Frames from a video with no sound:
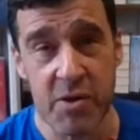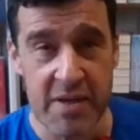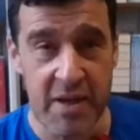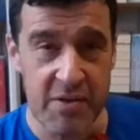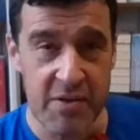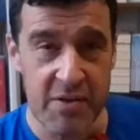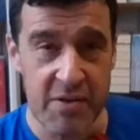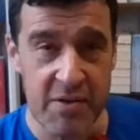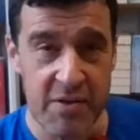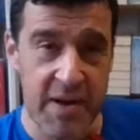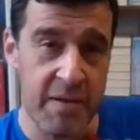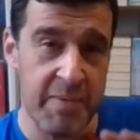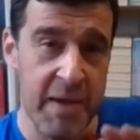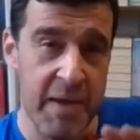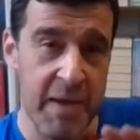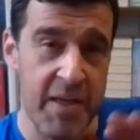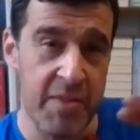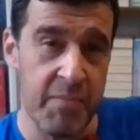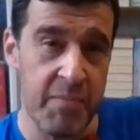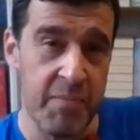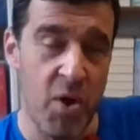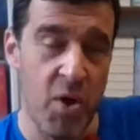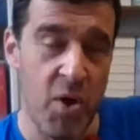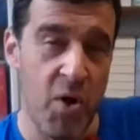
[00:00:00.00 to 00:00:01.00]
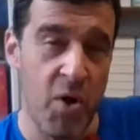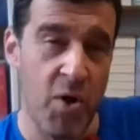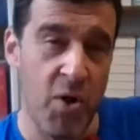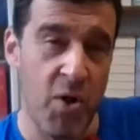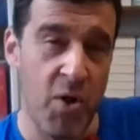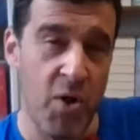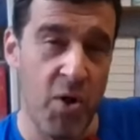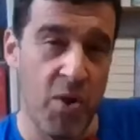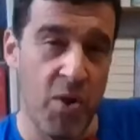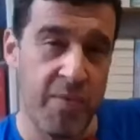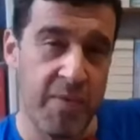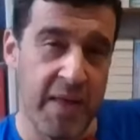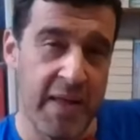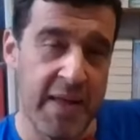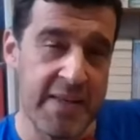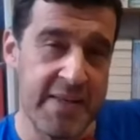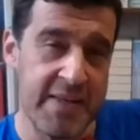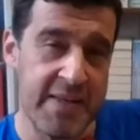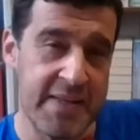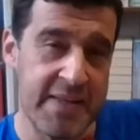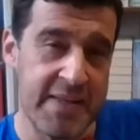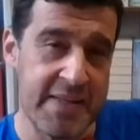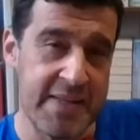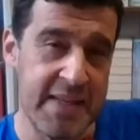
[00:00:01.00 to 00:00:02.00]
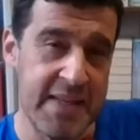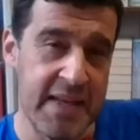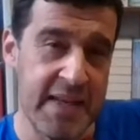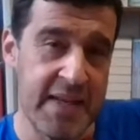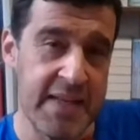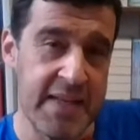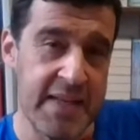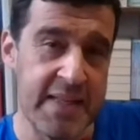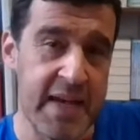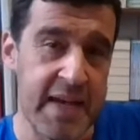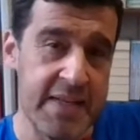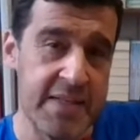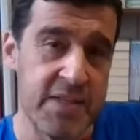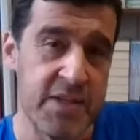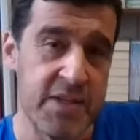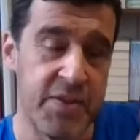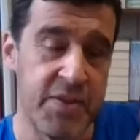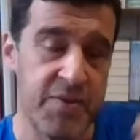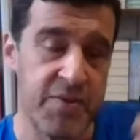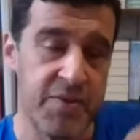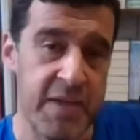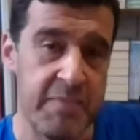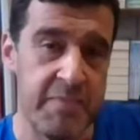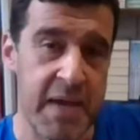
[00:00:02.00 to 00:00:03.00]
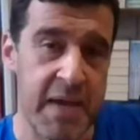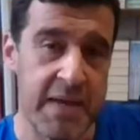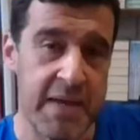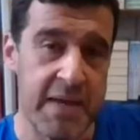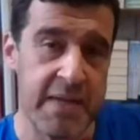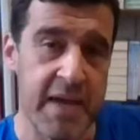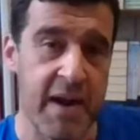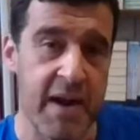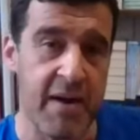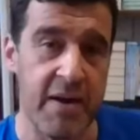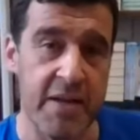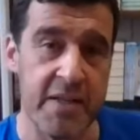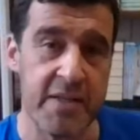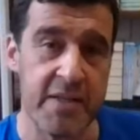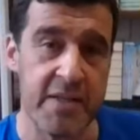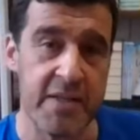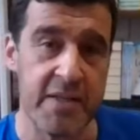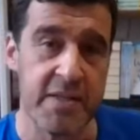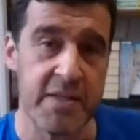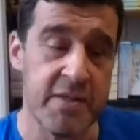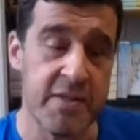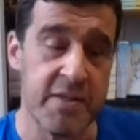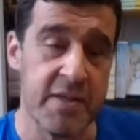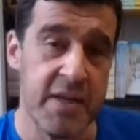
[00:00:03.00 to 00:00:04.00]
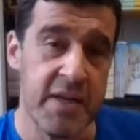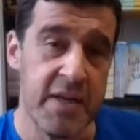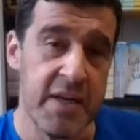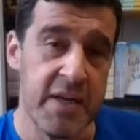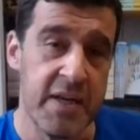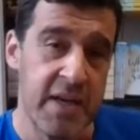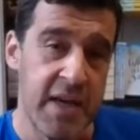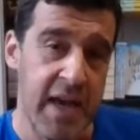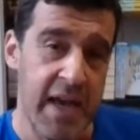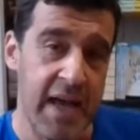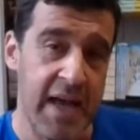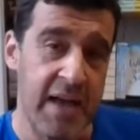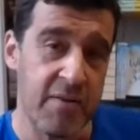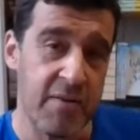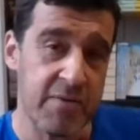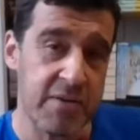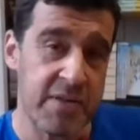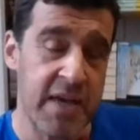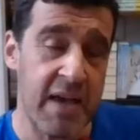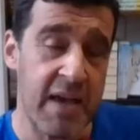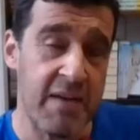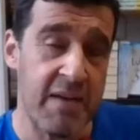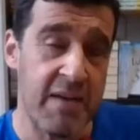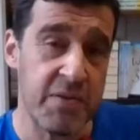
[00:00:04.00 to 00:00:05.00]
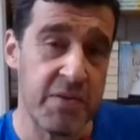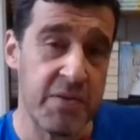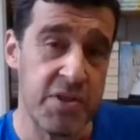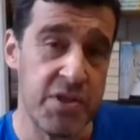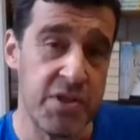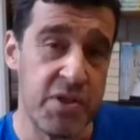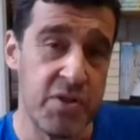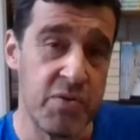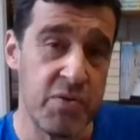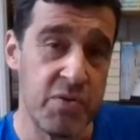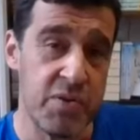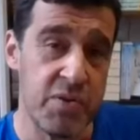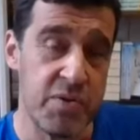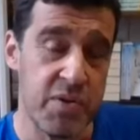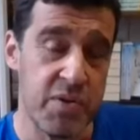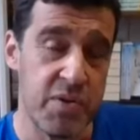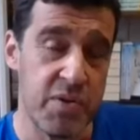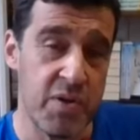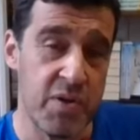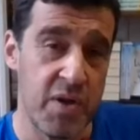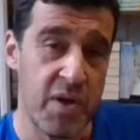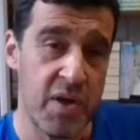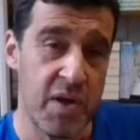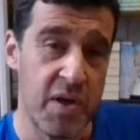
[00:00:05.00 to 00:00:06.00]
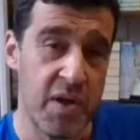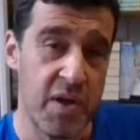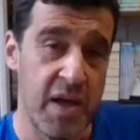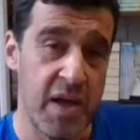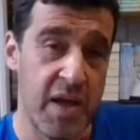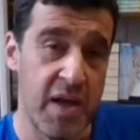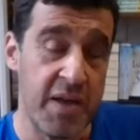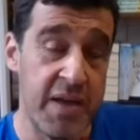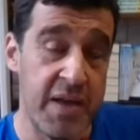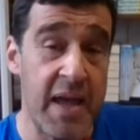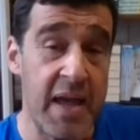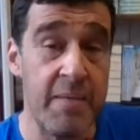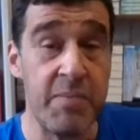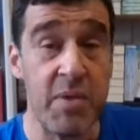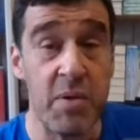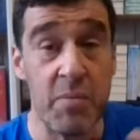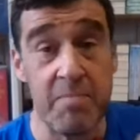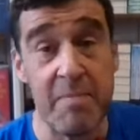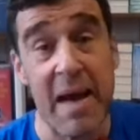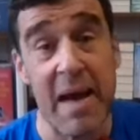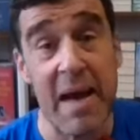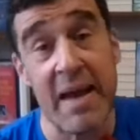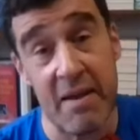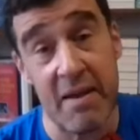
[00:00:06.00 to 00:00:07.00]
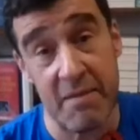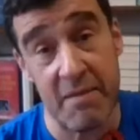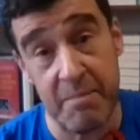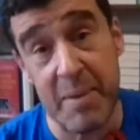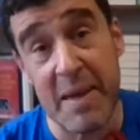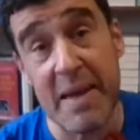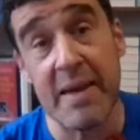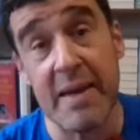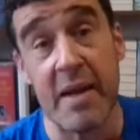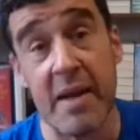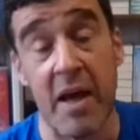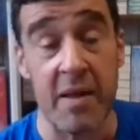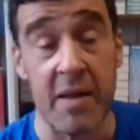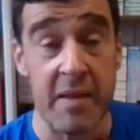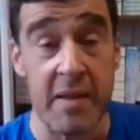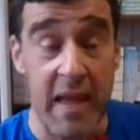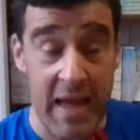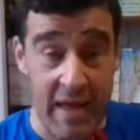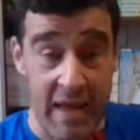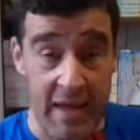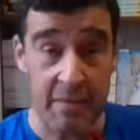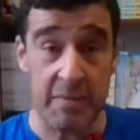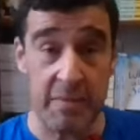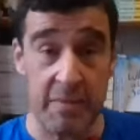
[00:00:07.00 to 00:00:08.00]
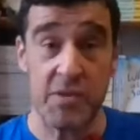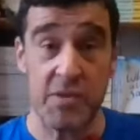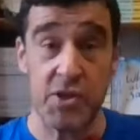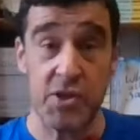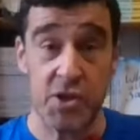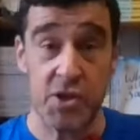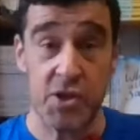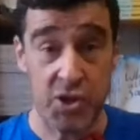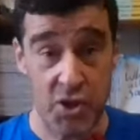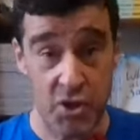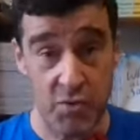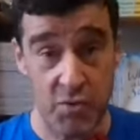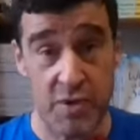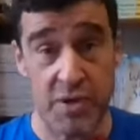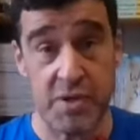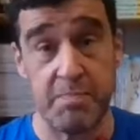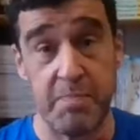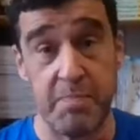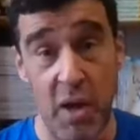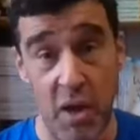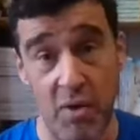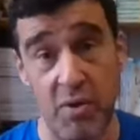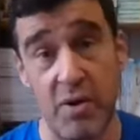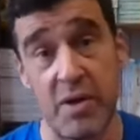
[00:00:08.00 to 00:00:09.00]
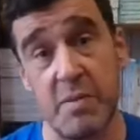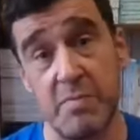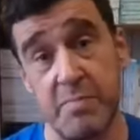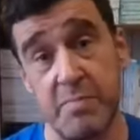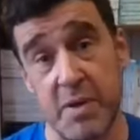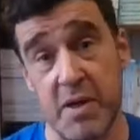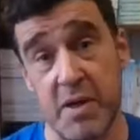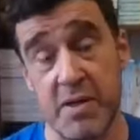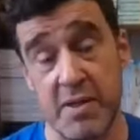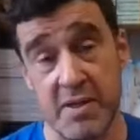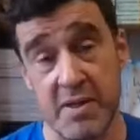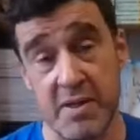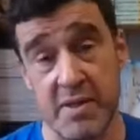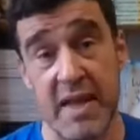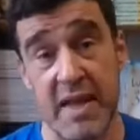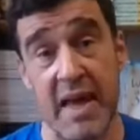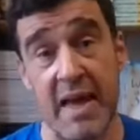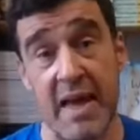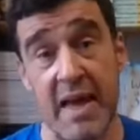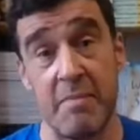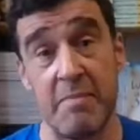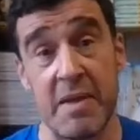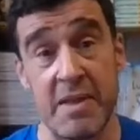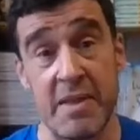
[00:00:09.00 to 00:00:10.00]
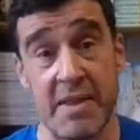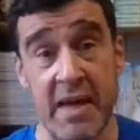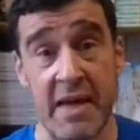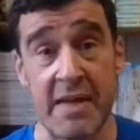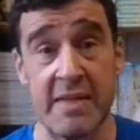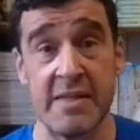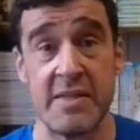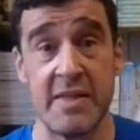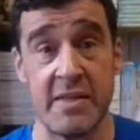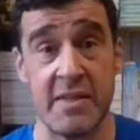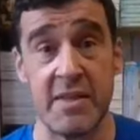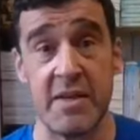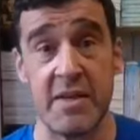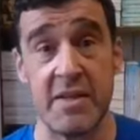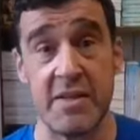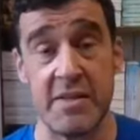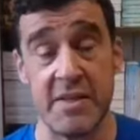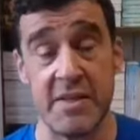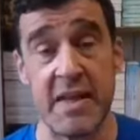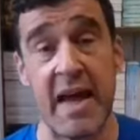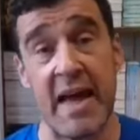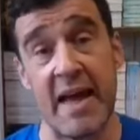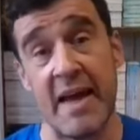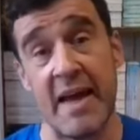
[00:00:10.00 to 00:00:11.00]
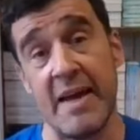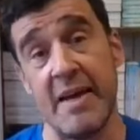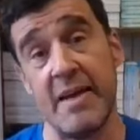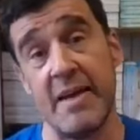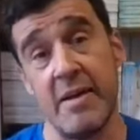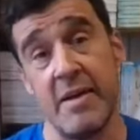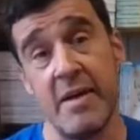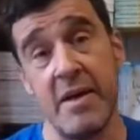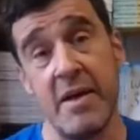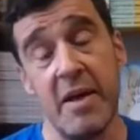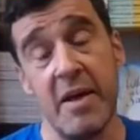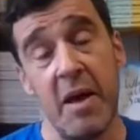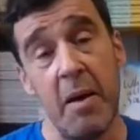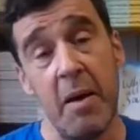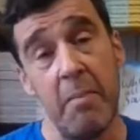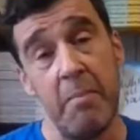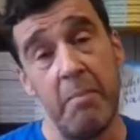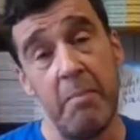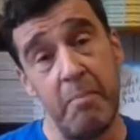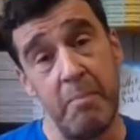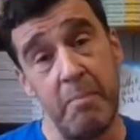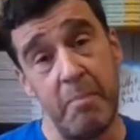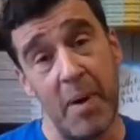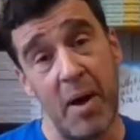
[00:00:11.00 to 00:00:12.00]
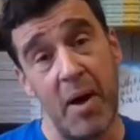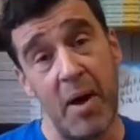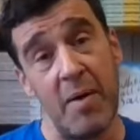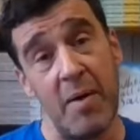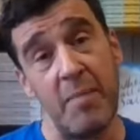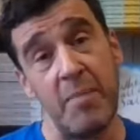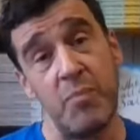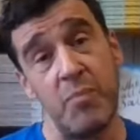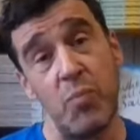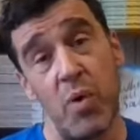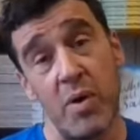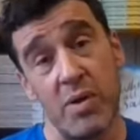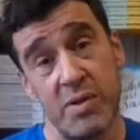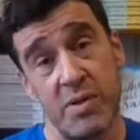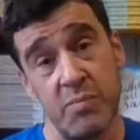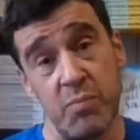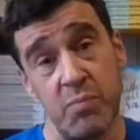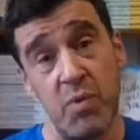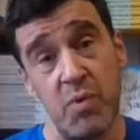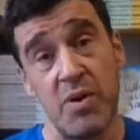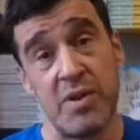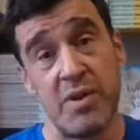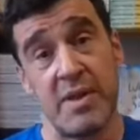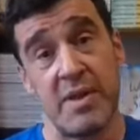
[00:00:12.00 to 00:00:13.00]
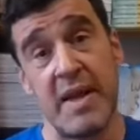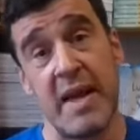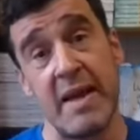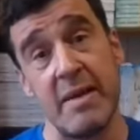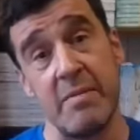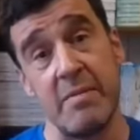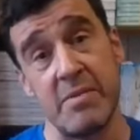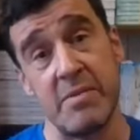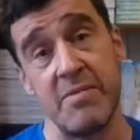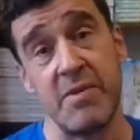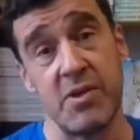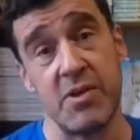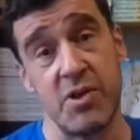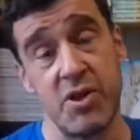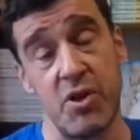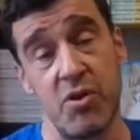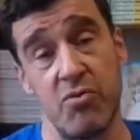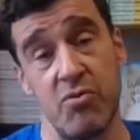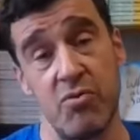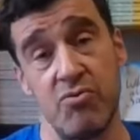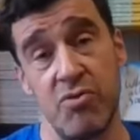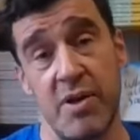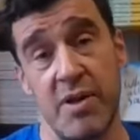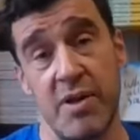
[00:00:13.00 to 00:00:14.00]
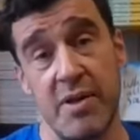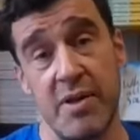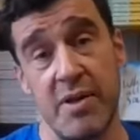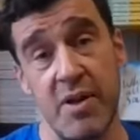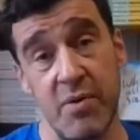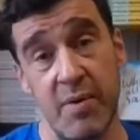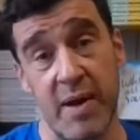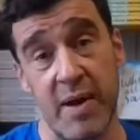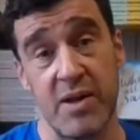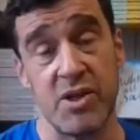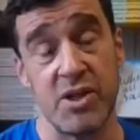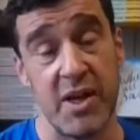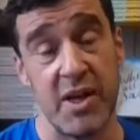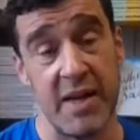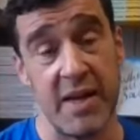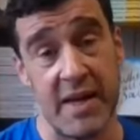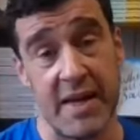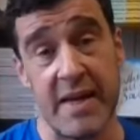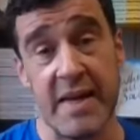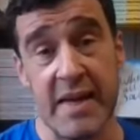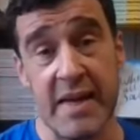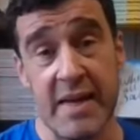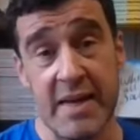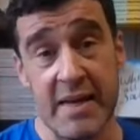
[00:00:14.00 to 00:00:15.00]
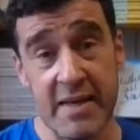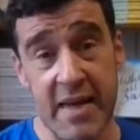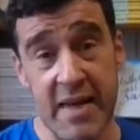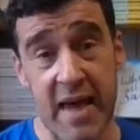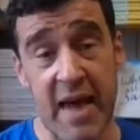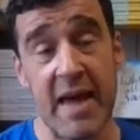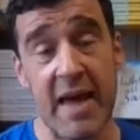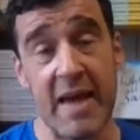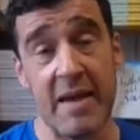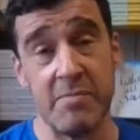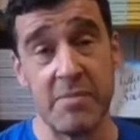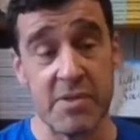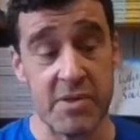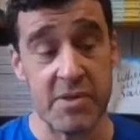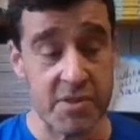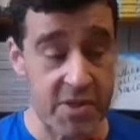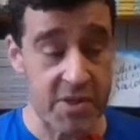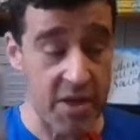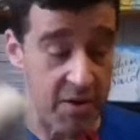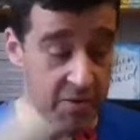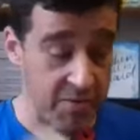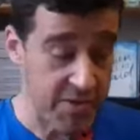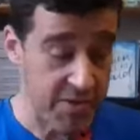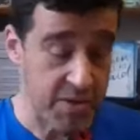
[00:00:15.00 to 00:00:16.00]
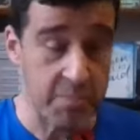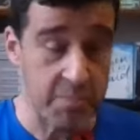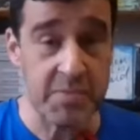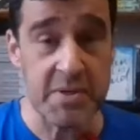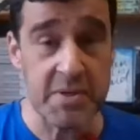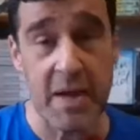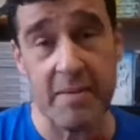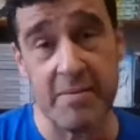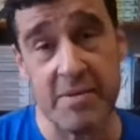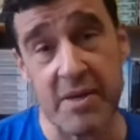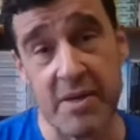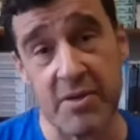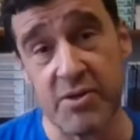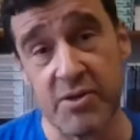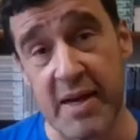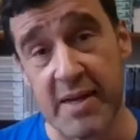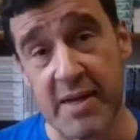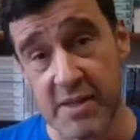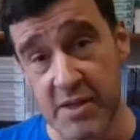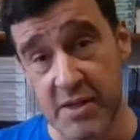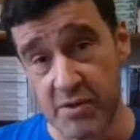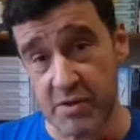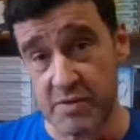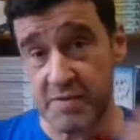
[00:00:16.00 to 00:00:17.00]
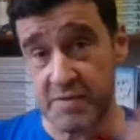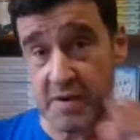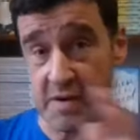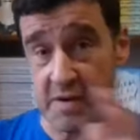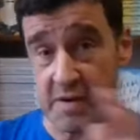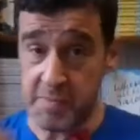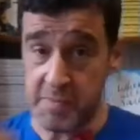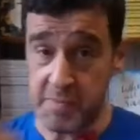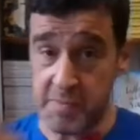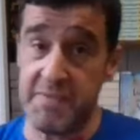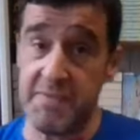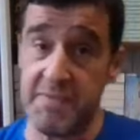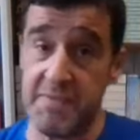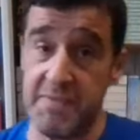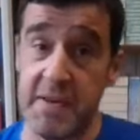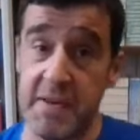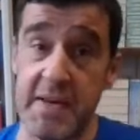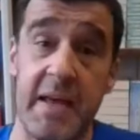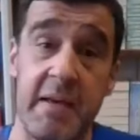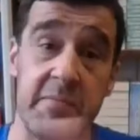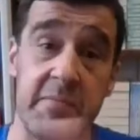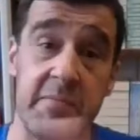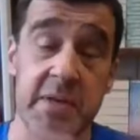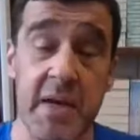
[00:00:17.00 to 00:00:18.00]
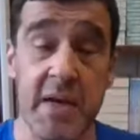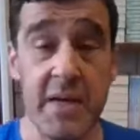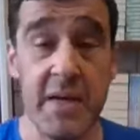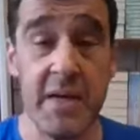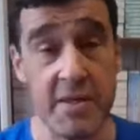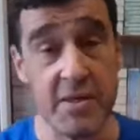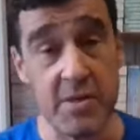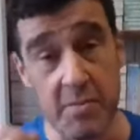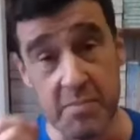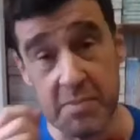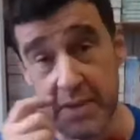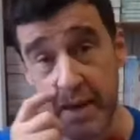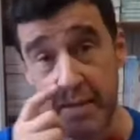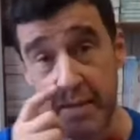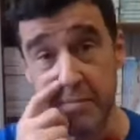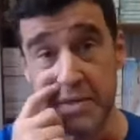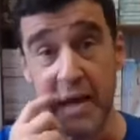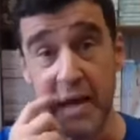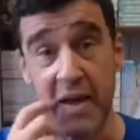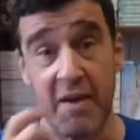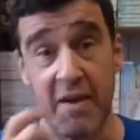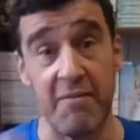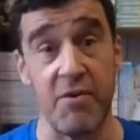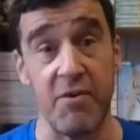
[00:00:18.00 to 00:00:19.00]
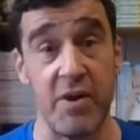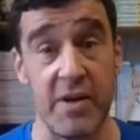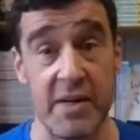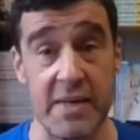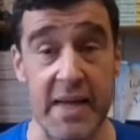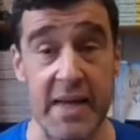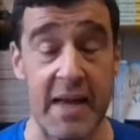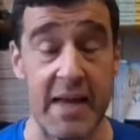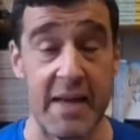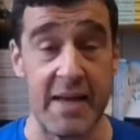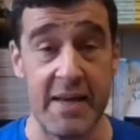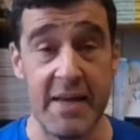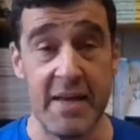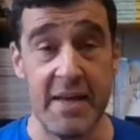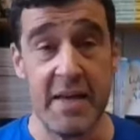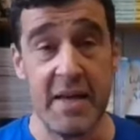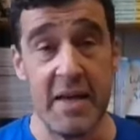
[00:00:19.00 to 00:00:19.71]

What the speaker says: And because I was writing about them all and distilling that into 3 main characters, I was careful to use a name that might have been a Jewish Polish person's name in 1939, but wasn't one of the names of the children who actually came. So sometimes I try to use very specific names and sometimes I avoid it.